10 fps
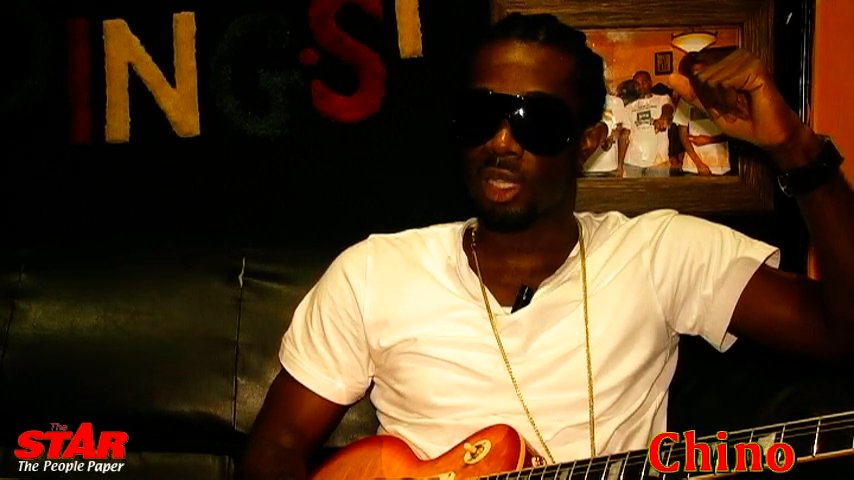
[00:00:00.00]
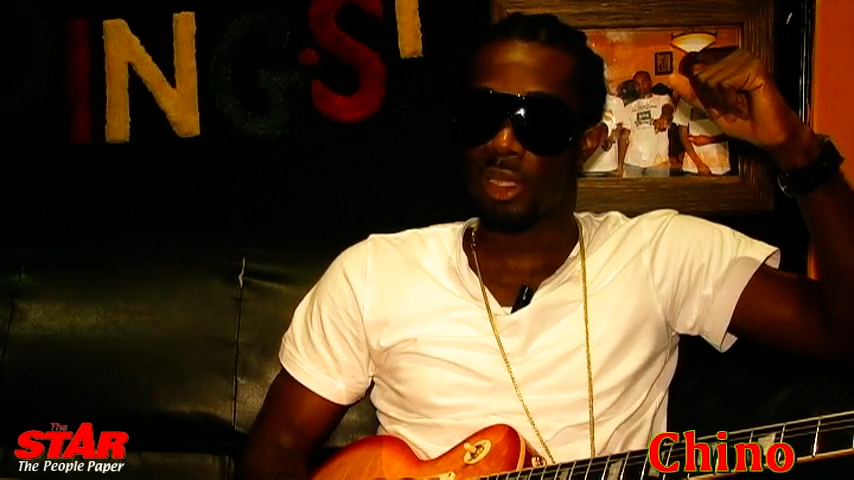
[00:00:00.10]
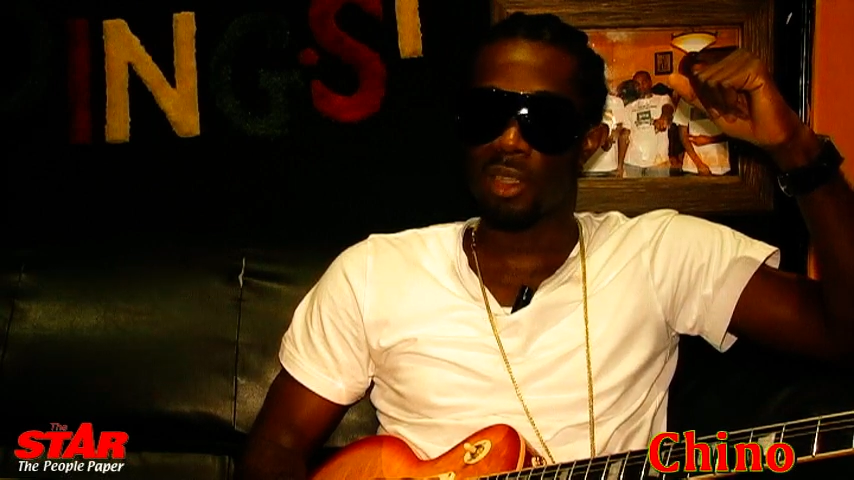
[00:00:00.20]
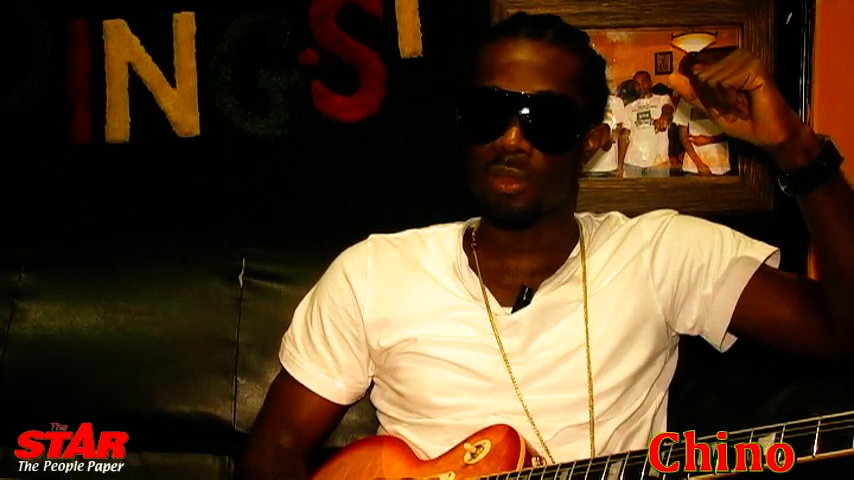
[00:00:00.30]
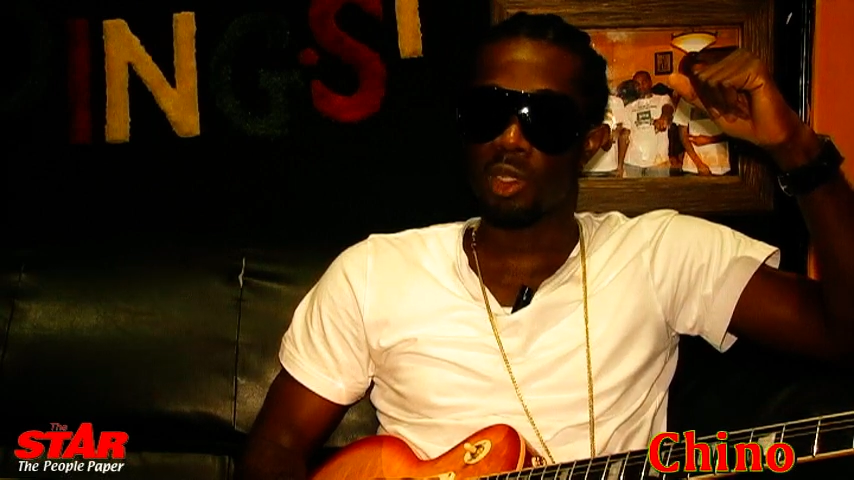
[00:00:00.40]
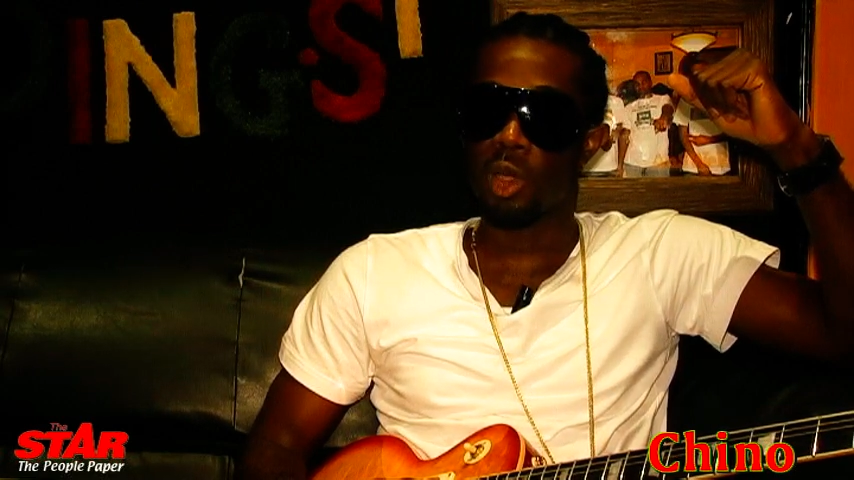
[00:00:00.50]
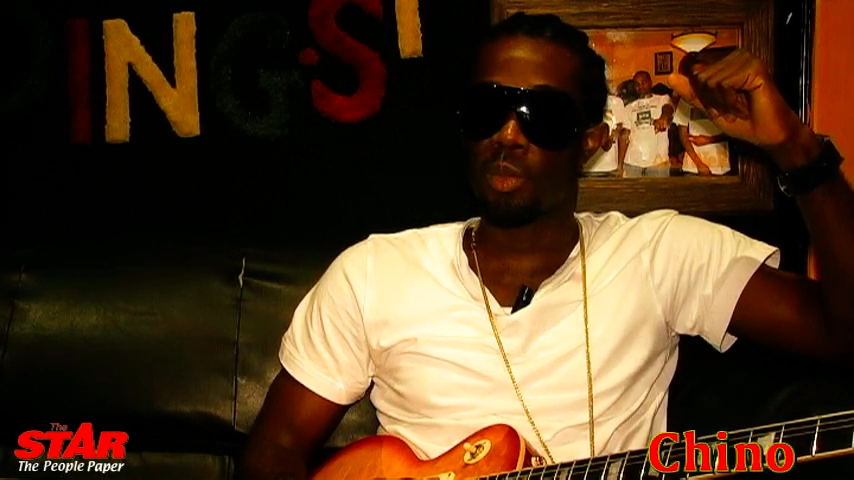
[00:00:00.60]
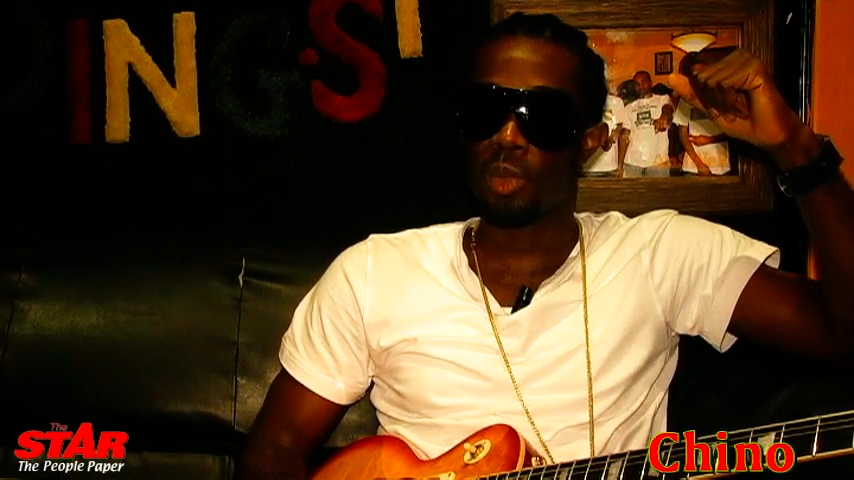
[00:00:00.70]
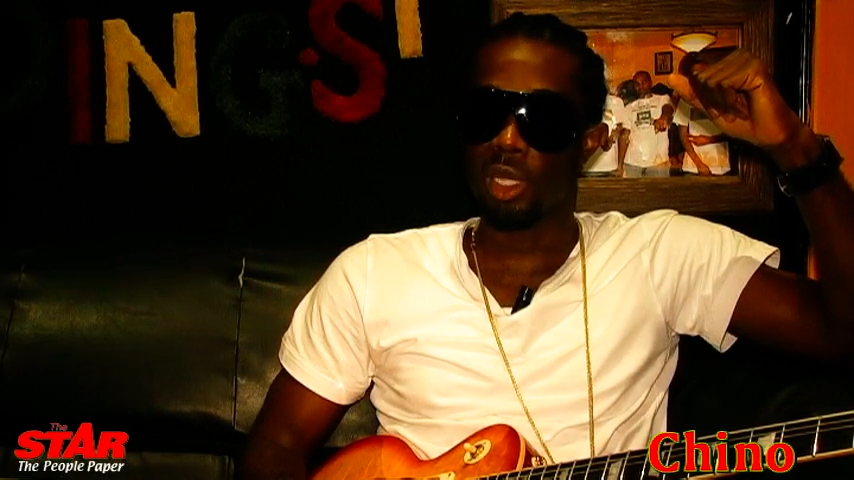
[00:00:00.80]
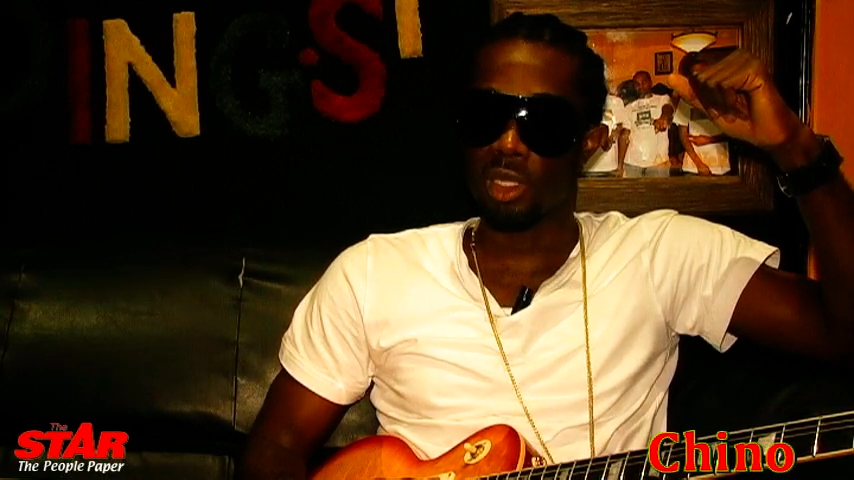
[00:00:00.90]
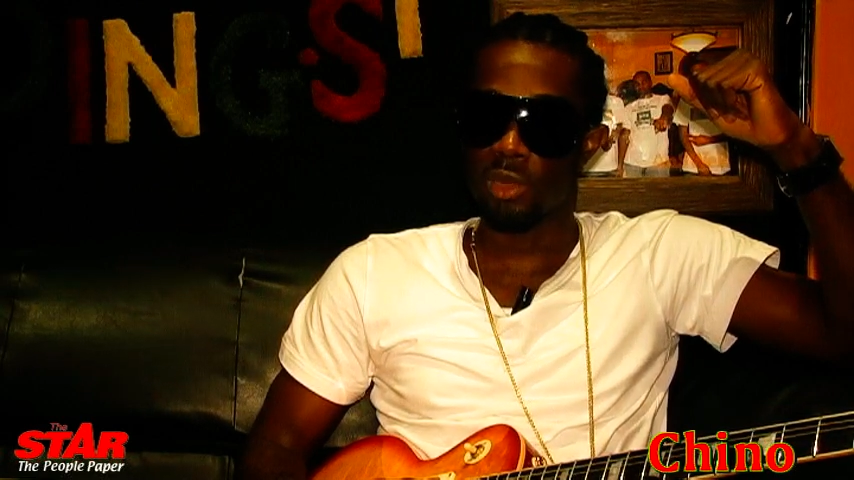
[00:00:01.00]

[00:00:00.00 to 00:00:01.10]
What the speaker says: and even dub plates